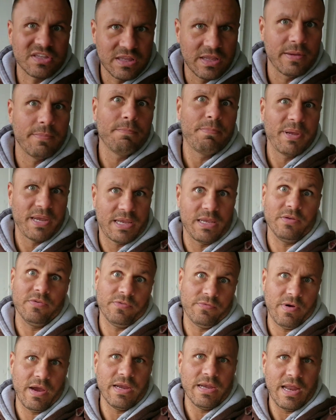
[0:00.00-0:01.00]
slim
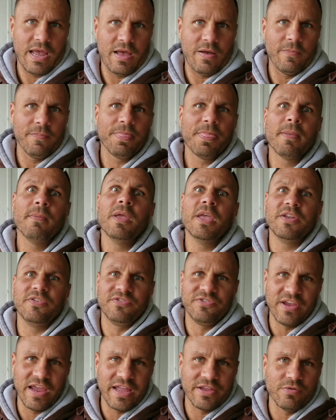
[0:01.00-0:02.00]
pickings right now.
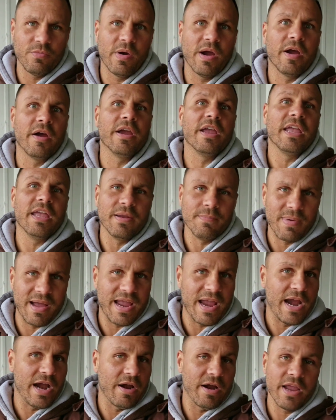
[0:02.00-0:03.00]
It's January
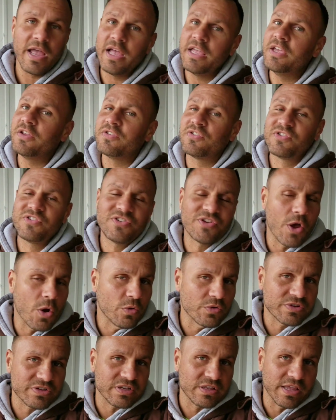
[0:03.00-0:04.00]
in my area. It's
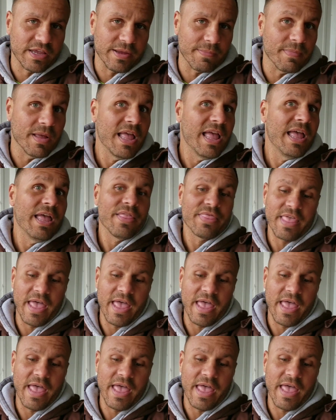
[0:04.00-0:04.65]
so slim